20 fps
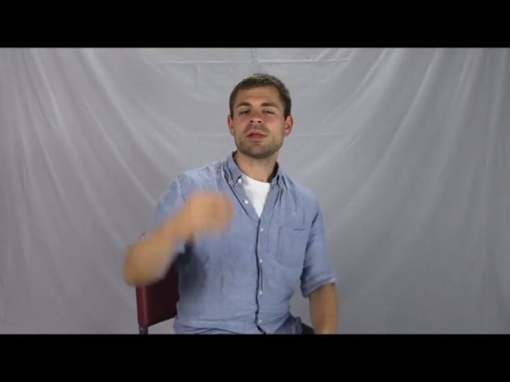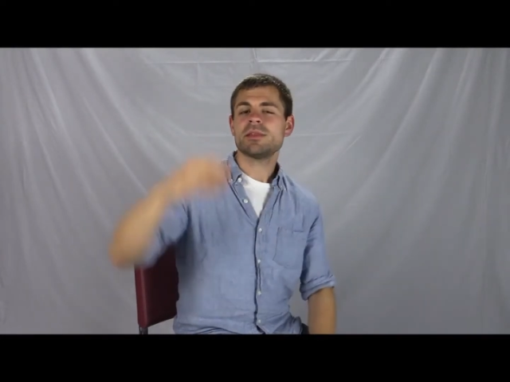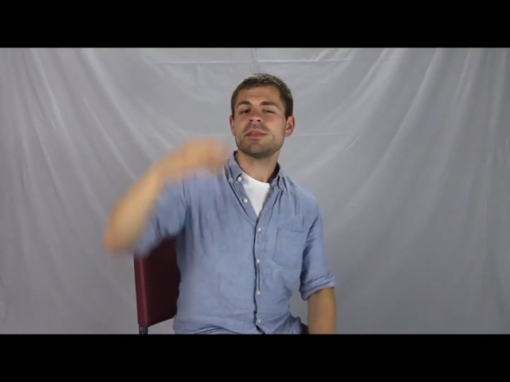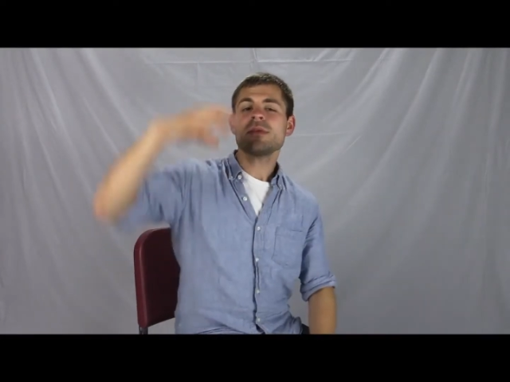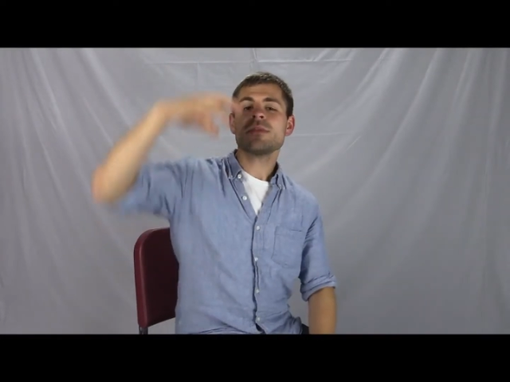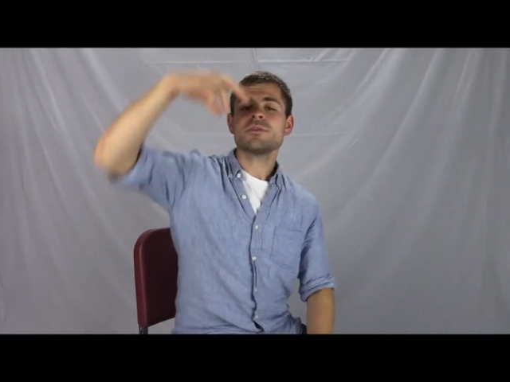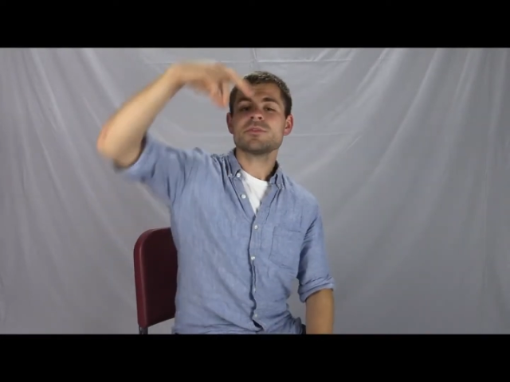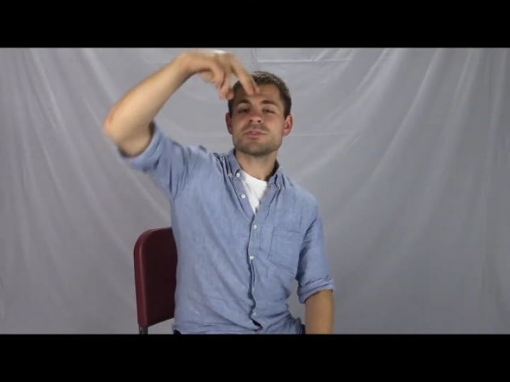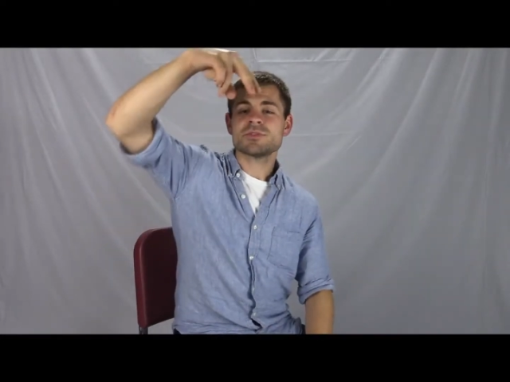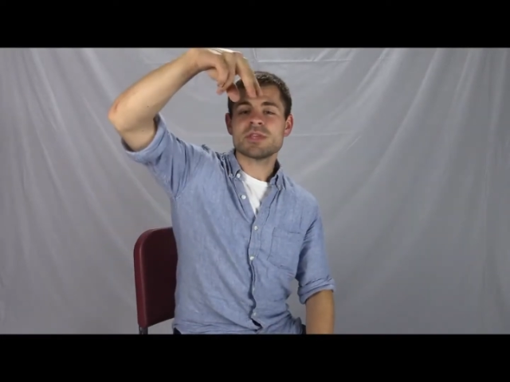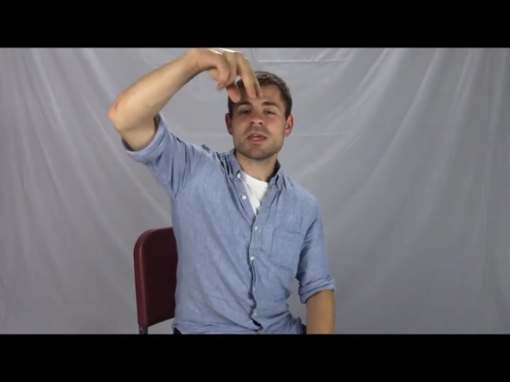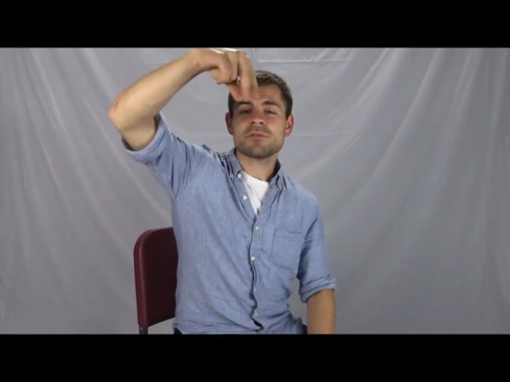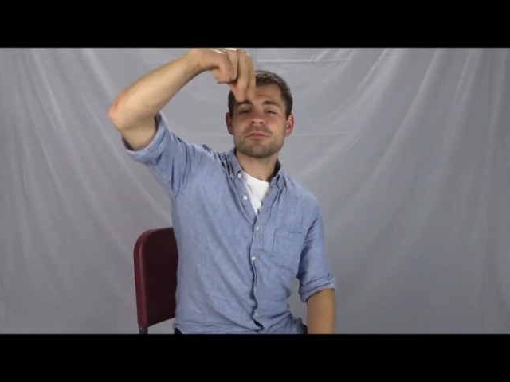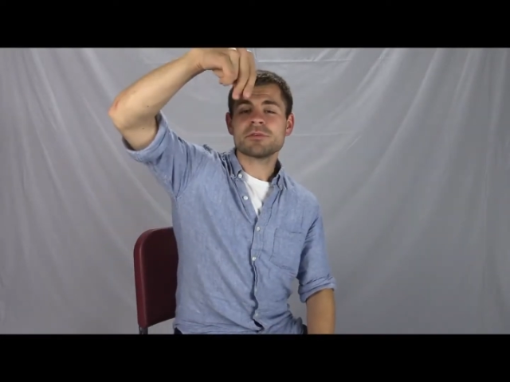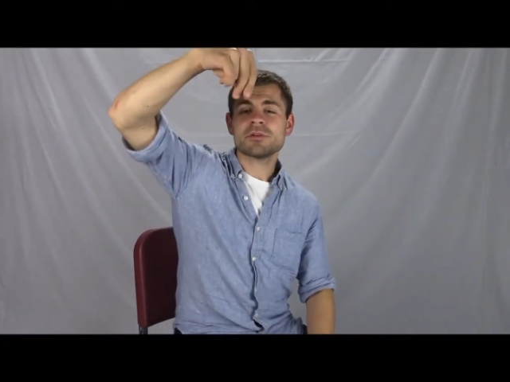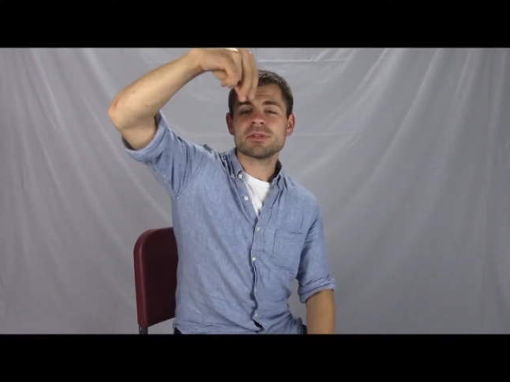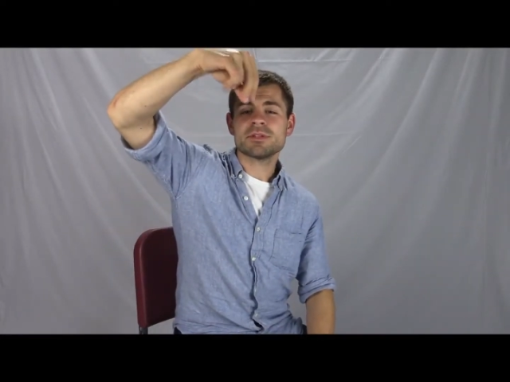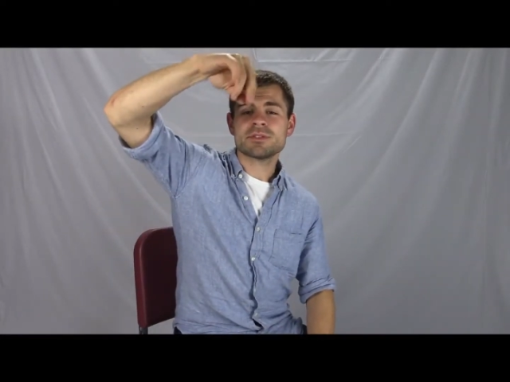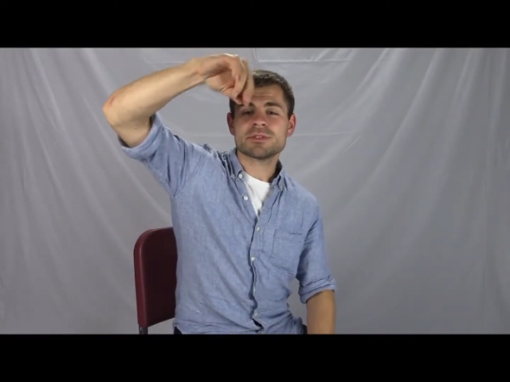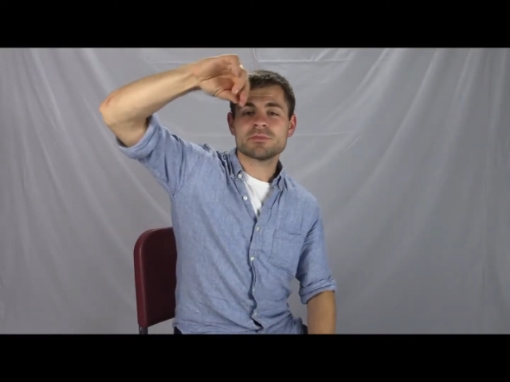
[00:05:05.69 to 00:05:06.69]
and then there's
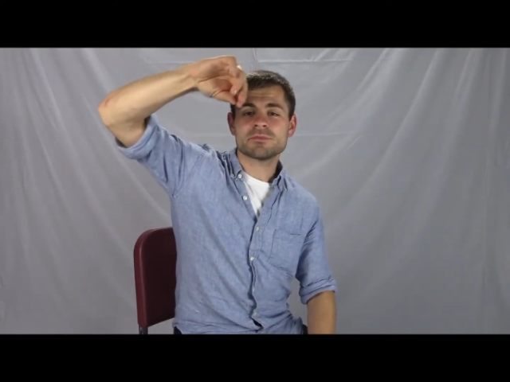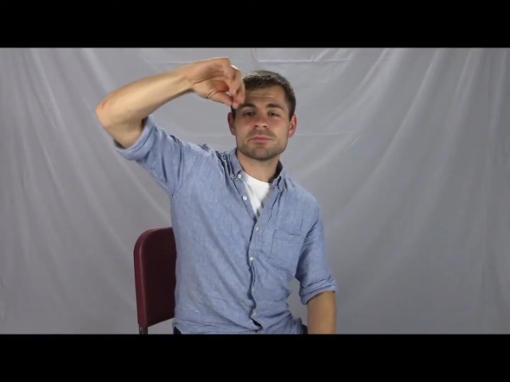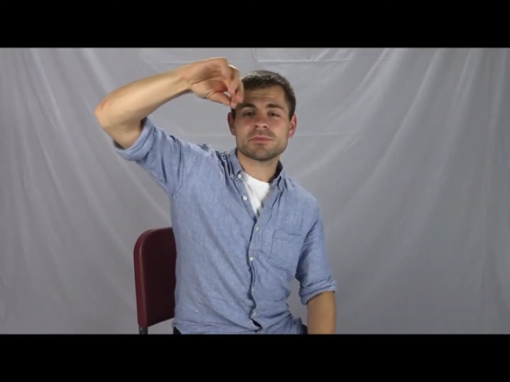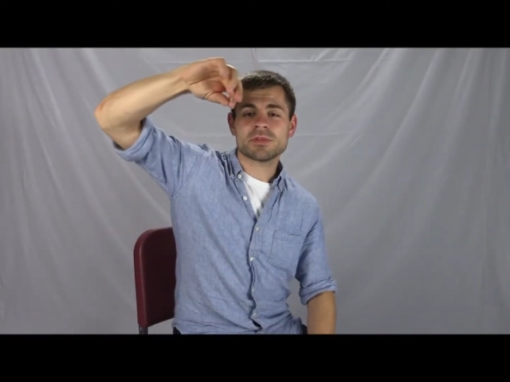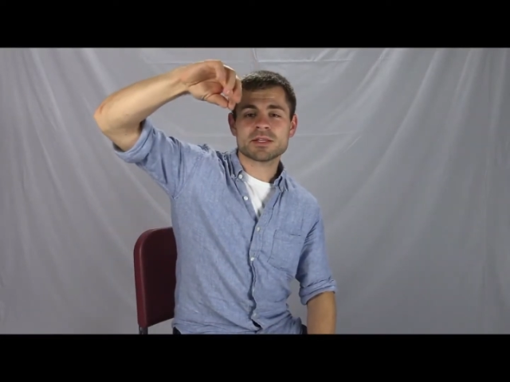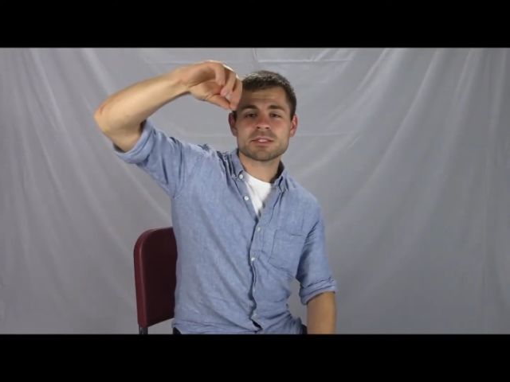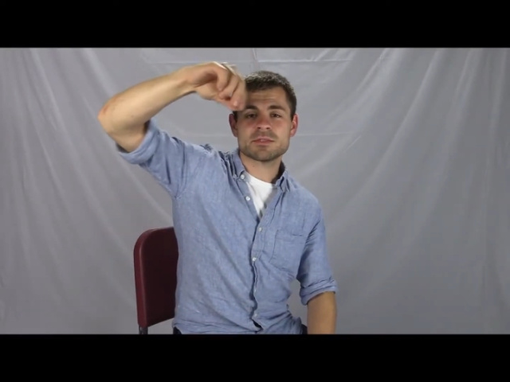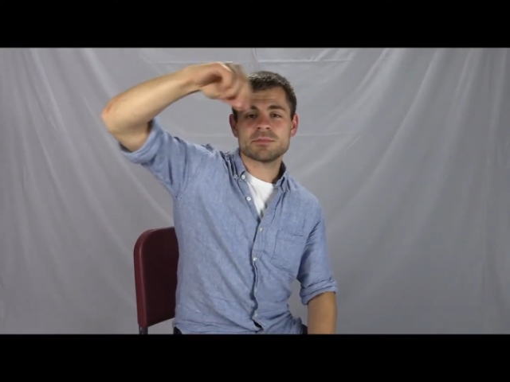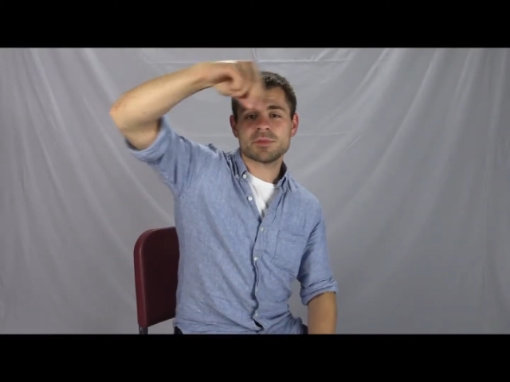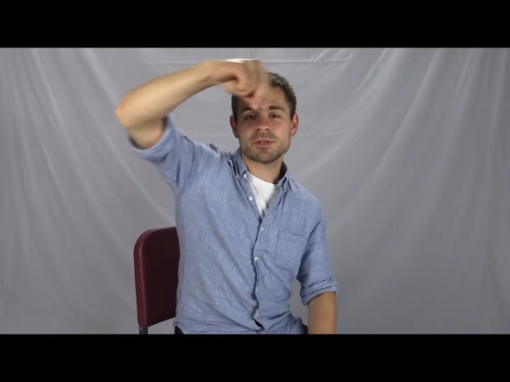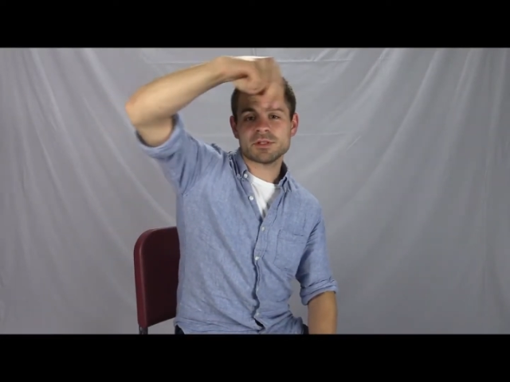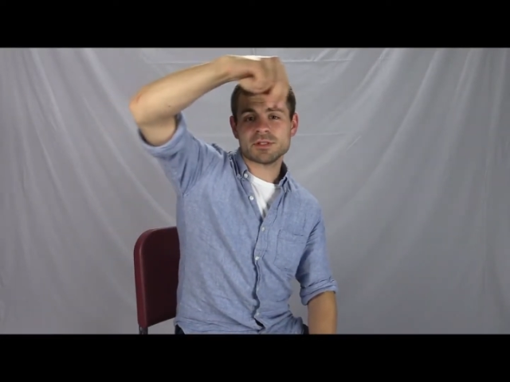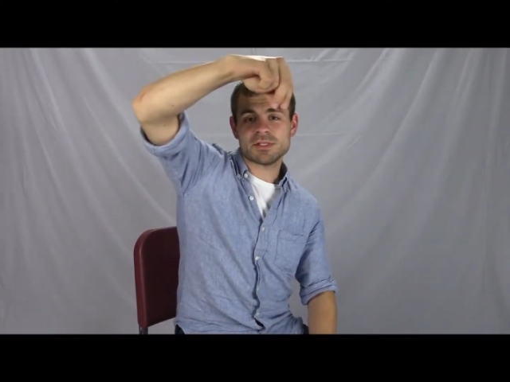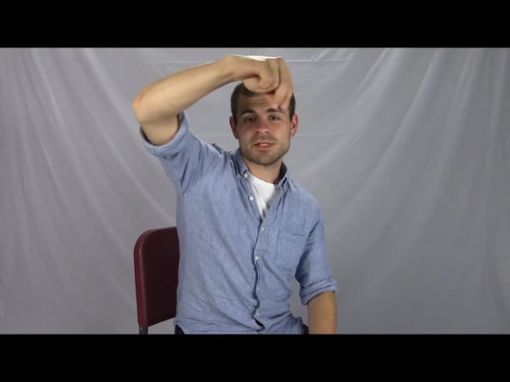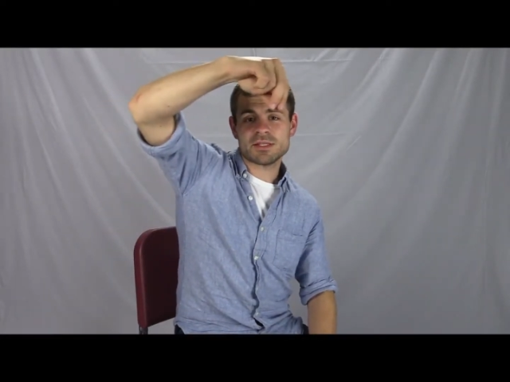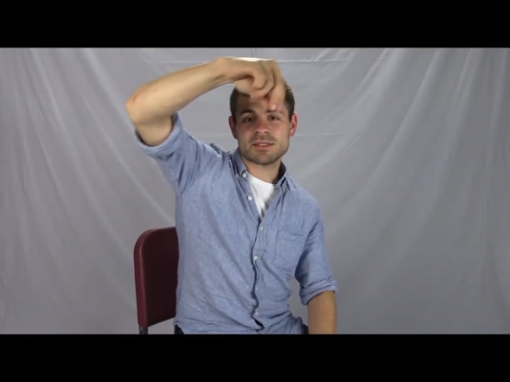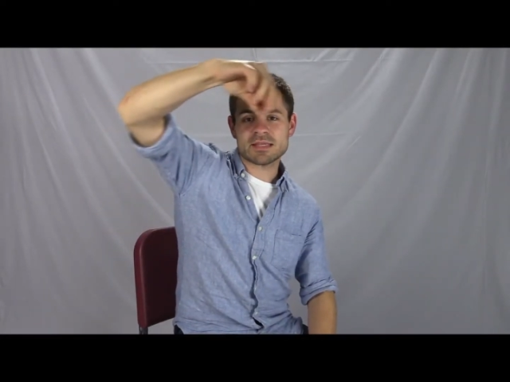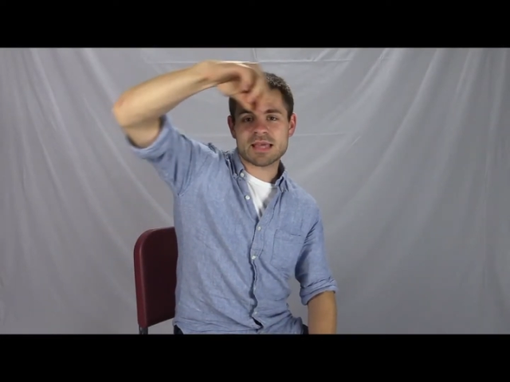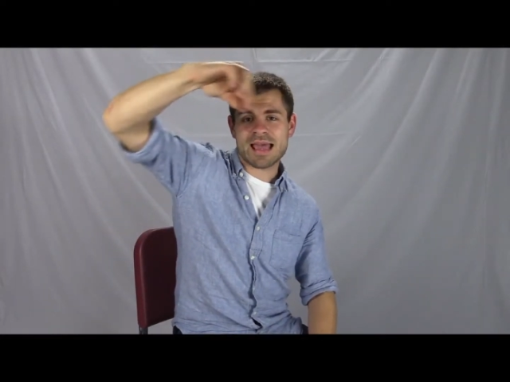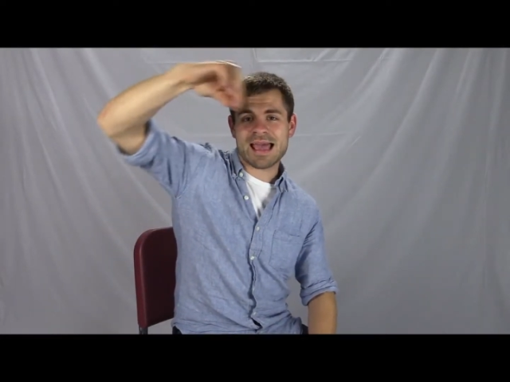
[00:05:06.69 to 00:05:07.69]
definitely some
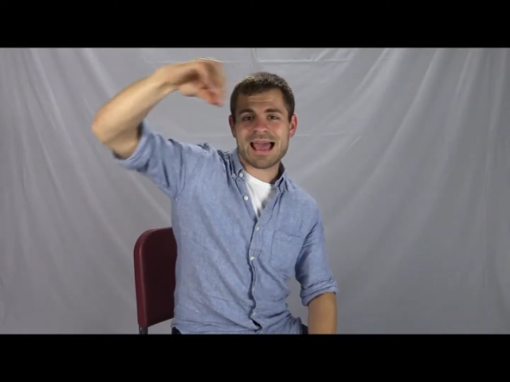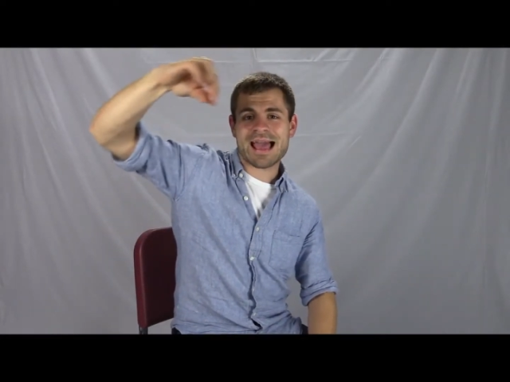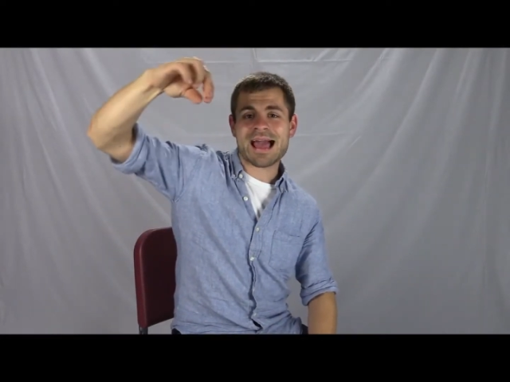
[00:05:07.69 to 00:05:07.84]
flexibility to